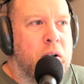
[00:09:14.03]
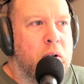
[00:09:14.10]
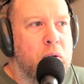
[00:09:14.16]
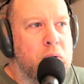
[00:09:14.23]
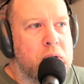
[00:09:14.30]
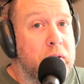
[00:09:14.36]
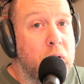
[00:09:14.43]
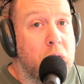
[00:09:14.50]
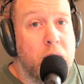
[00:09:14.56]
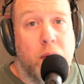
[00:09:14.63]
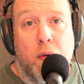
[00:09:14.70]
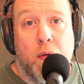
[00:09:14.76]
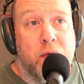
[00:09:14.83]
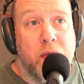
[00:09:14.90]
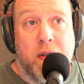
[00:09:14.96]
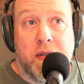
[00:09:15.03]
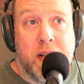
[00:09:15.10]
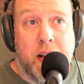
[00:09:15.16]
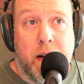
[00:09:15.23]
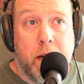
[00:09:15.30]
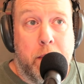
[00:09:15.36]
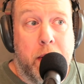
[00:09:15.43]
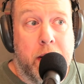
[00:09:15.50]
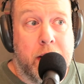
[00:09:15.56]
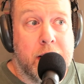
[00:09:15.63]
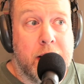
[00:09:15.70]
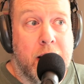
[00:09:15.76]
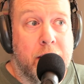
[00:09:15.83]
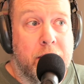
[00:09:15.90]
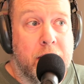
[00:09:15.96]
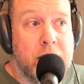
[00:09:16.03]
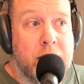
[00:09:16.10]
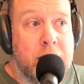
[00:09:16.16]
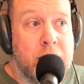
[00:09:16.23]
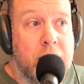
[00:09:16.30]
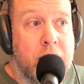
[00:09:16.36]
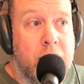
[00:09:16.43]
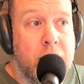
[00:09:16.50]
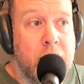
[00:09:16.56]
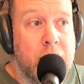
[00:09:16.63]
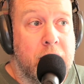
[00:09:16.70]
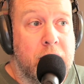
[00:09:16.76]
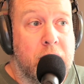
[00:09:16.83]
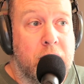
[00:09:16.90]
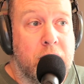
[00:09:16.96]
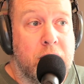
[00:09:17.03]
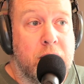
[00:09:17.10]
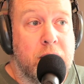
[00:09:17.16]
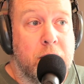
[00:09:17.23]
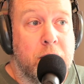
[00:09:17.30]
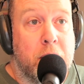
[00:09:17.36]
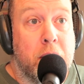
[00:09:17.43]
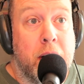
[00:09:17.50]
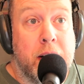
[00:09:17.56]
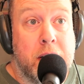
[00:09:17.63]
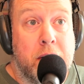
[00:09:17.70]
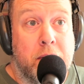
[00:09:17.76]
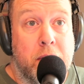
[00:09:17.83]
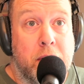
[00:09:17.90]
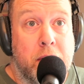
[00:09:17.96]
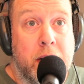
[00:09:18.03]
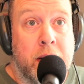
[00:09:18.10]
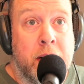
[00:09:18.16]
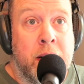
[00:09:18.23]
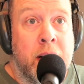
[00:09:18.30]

Also, all Voxengo plugins have this. You can do some crazy routing.